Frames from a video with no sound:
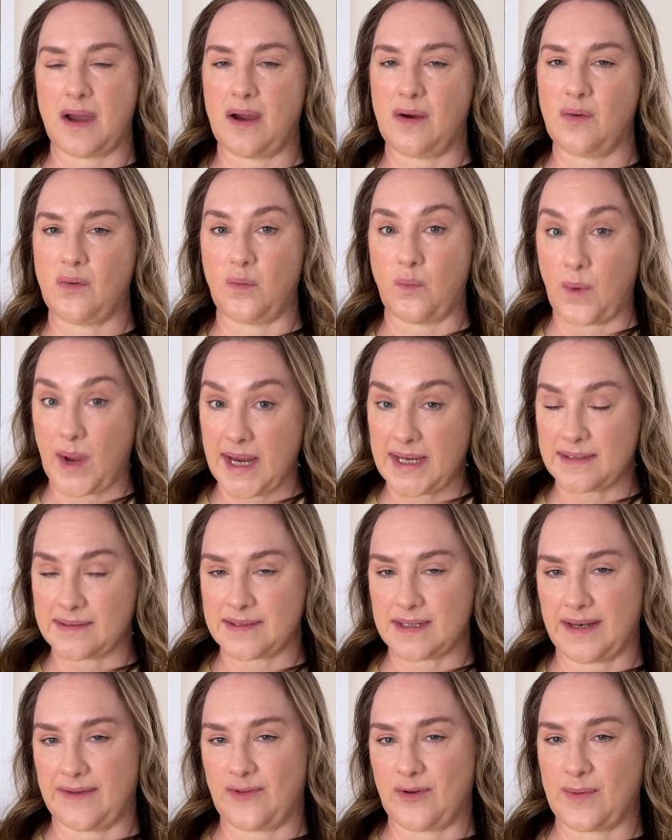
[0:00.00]
I'll wait
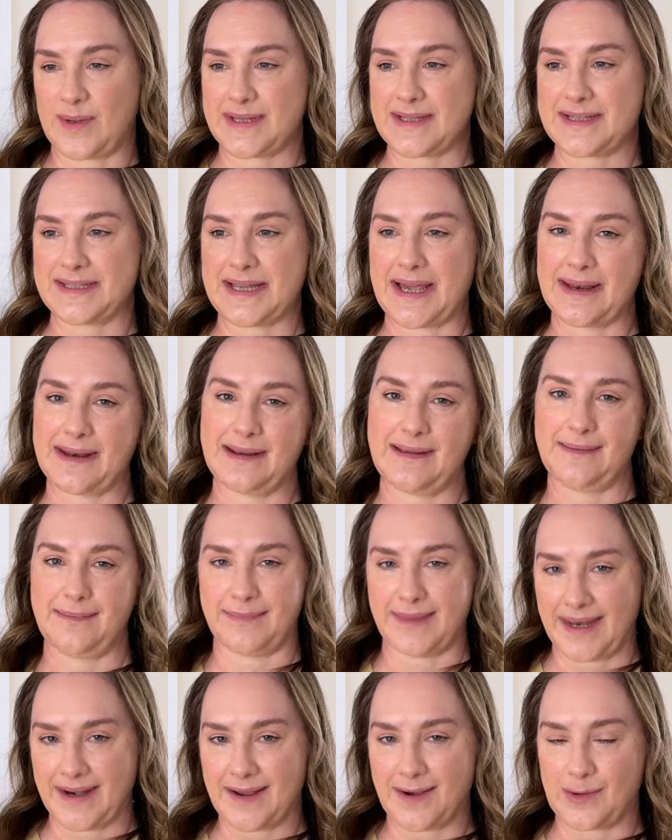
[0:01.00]
until everyone's done it and
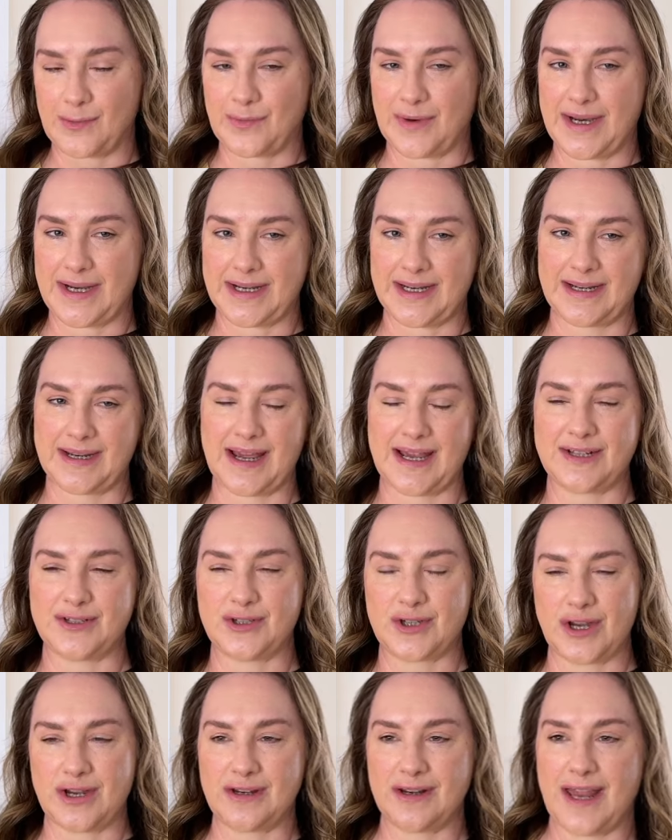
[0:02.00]
then I'll read it. I
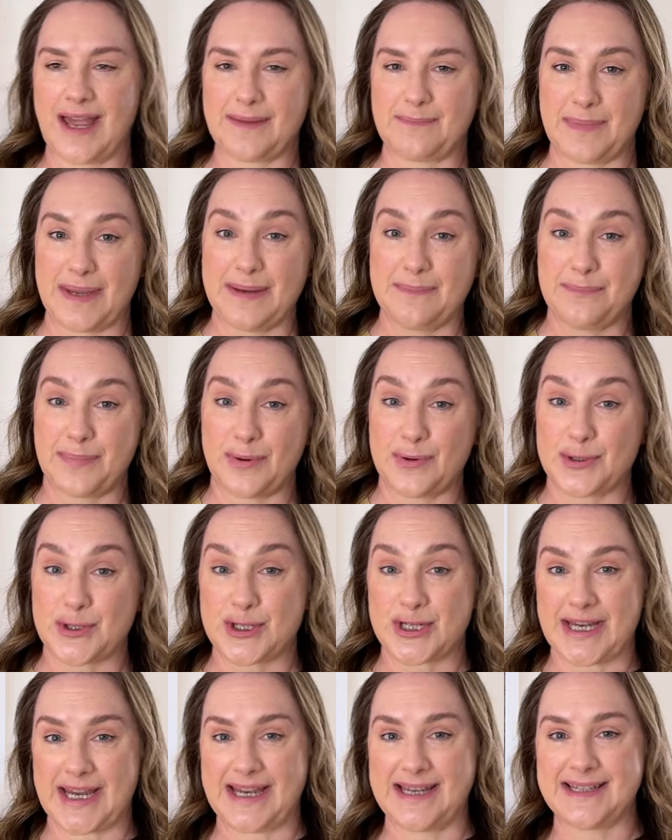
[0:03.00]
don't like being
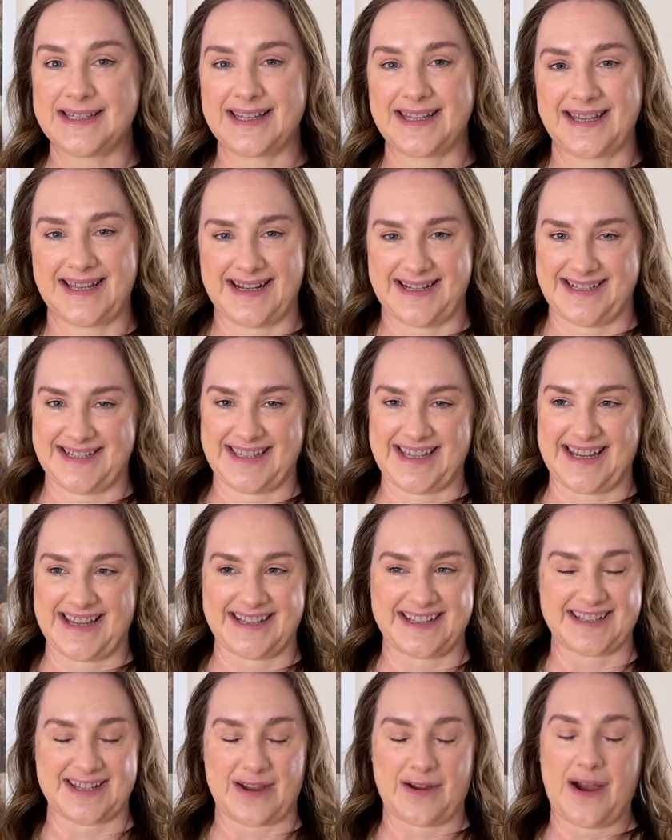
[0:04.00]
pushed into these
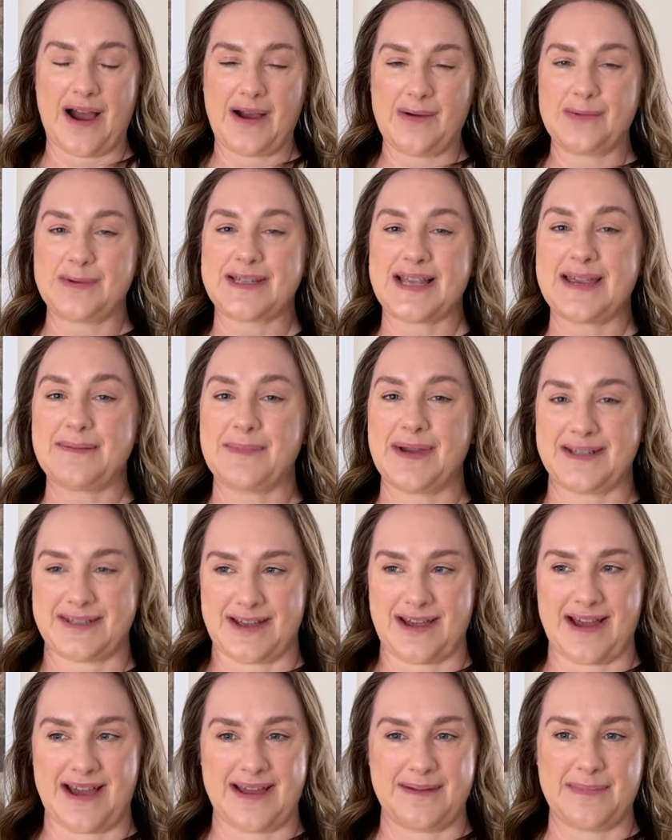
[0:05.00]
things. So I will take my
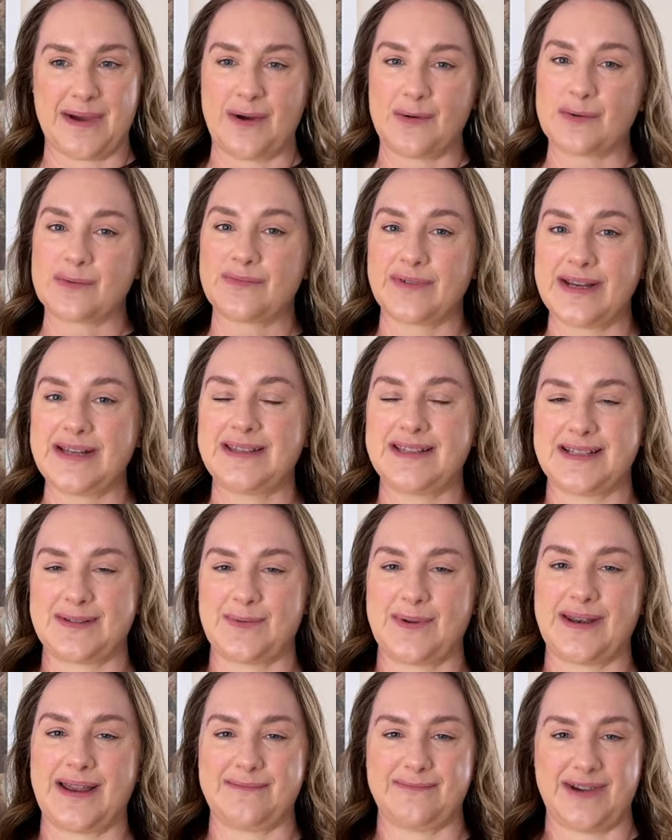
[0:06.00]
time. I'll read this
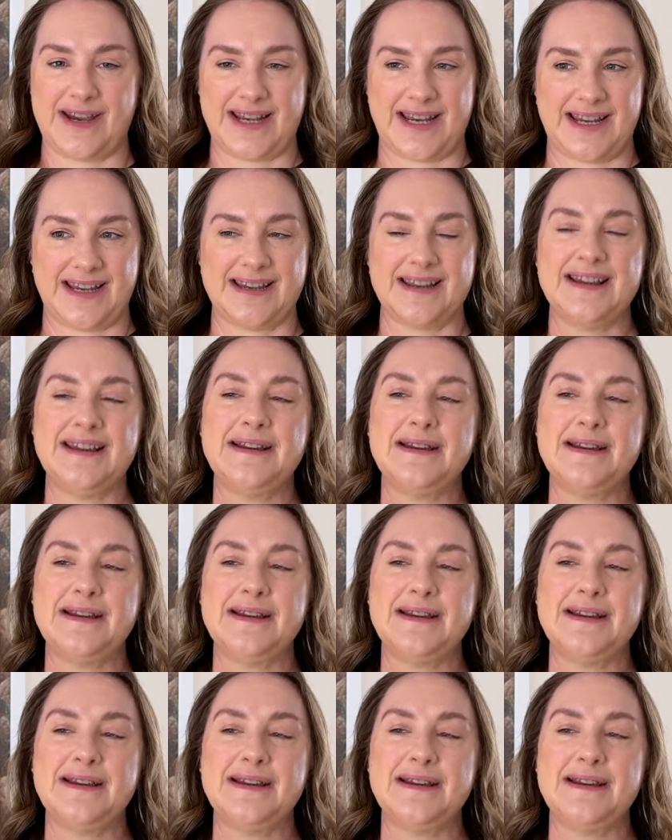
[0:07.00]
when I'm ready.